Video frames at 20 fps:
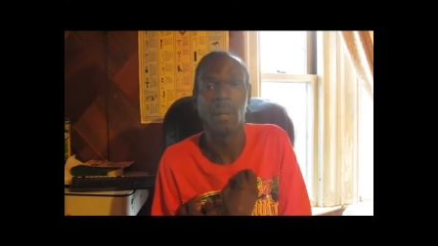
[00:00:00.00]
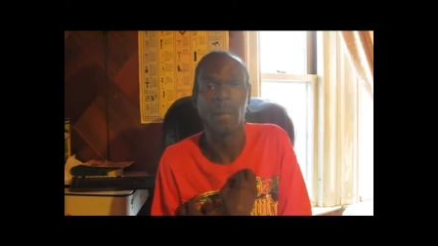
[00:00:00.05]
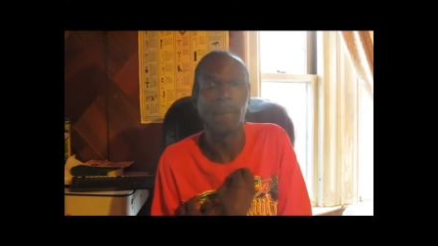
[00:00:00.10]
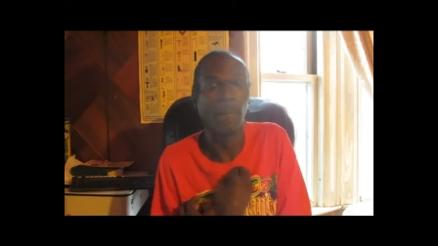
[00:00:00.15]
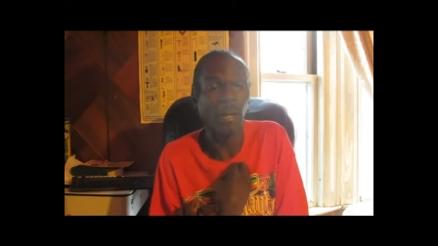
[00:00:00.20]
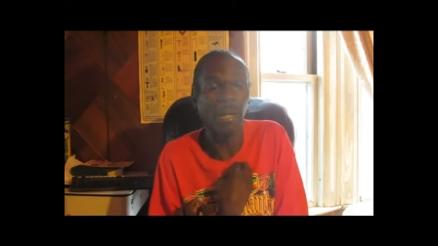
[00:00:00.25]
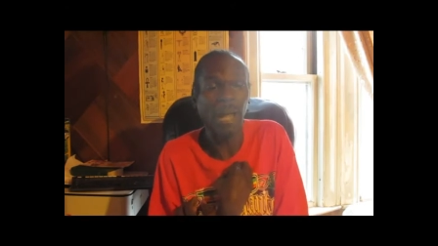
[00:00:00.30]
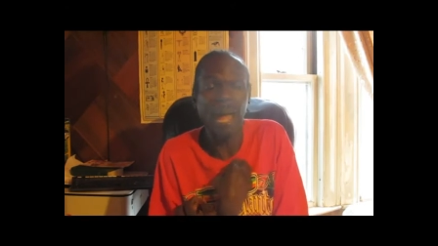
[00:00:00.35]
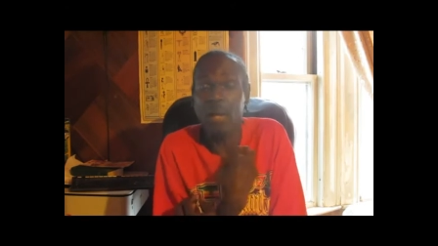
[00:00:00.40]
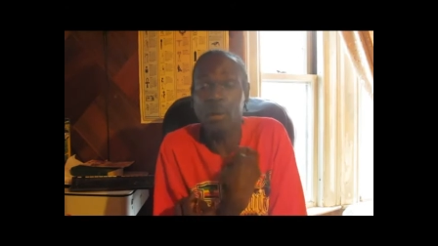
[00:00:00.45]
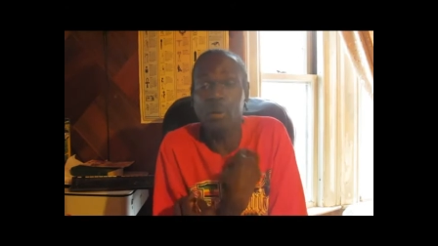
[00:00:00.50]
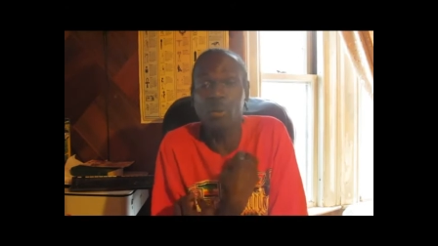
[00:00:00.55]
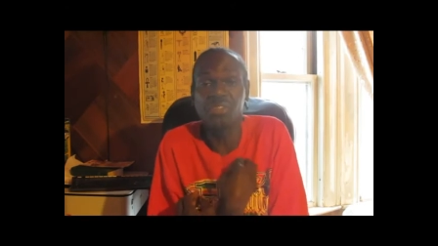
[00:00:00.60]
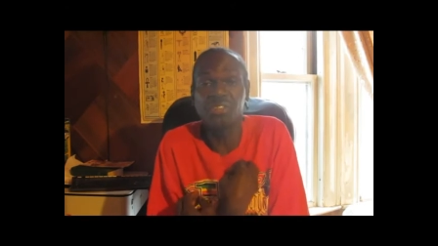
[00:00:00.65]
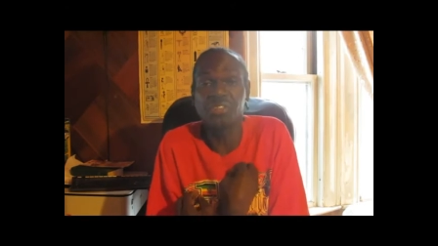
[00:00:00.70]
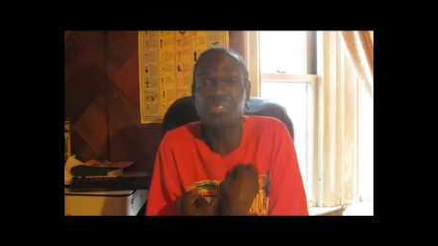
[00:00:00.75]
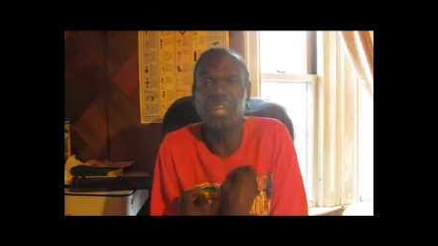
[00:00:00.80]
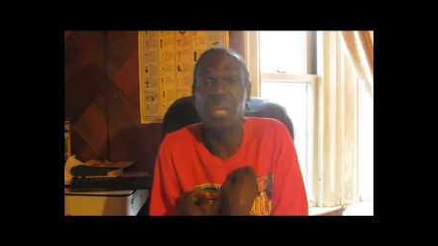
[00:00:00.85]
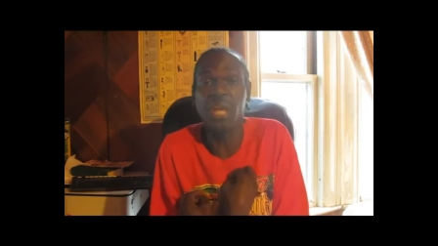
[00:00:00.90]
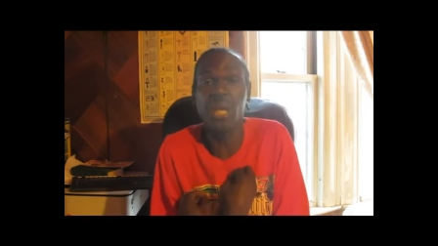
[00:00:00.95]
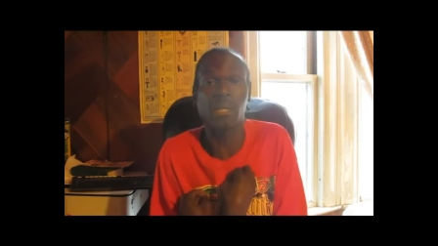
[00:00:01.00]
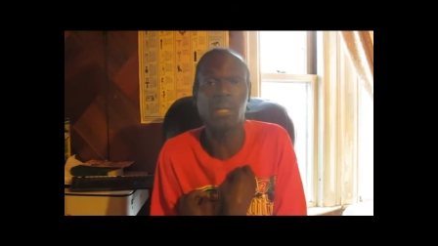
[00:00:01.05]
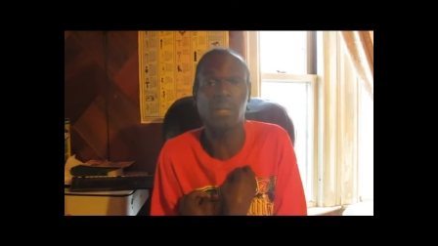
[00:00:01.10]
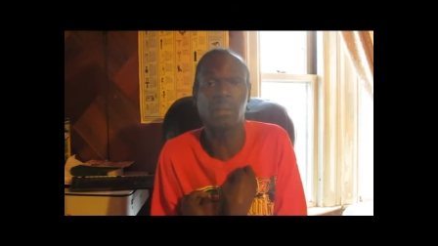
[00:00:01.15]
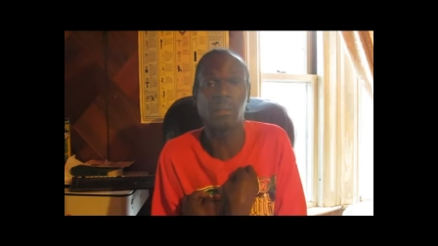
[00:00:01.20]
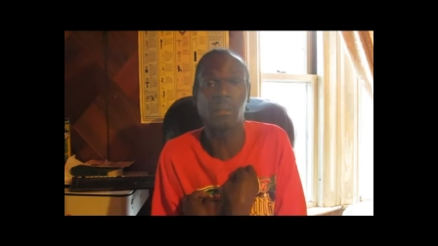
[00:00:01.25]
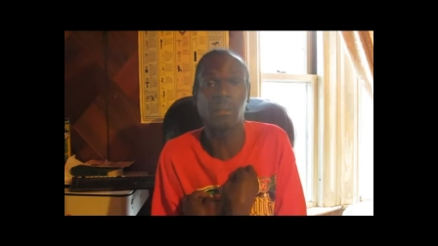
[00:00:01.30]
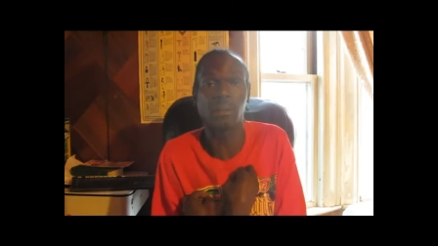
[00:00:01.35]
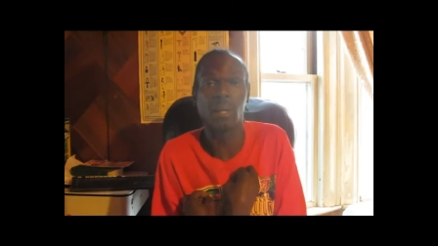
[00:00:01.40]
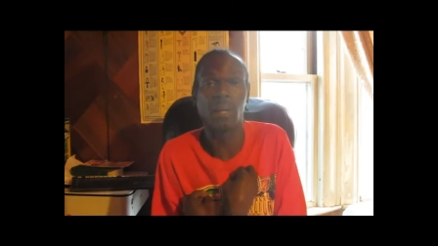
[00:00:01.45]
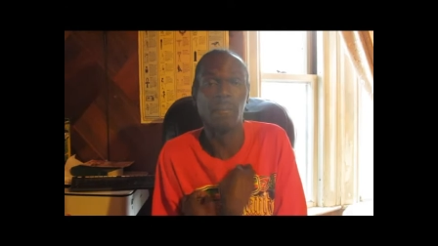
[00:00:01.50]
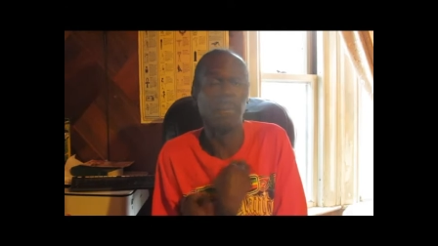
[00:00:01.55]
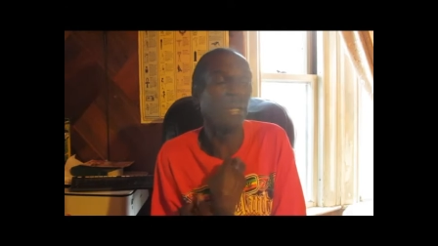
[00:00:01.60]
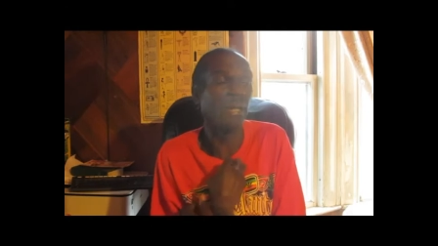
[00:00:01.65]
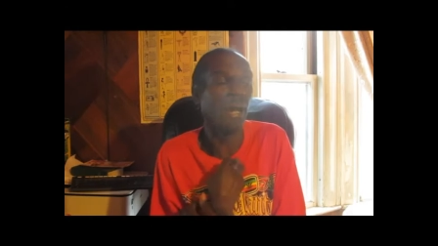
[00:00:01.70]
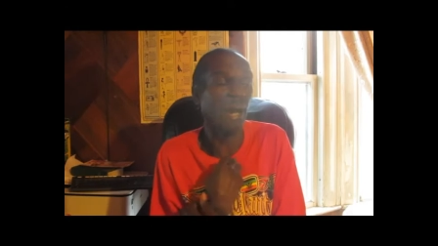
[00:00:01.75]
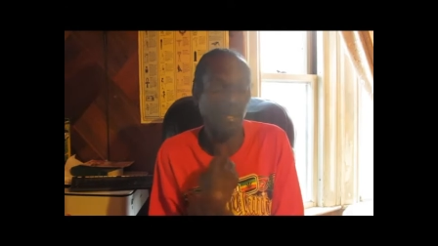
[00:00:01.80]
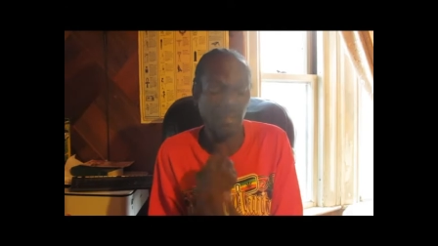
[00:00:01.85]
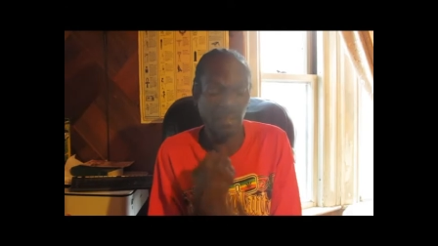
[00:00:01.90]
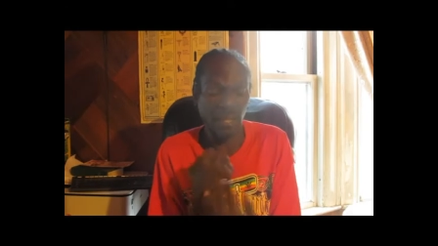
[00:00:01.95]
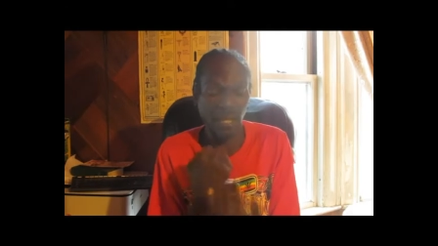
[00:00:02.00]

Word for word: But I couldn't take it. Because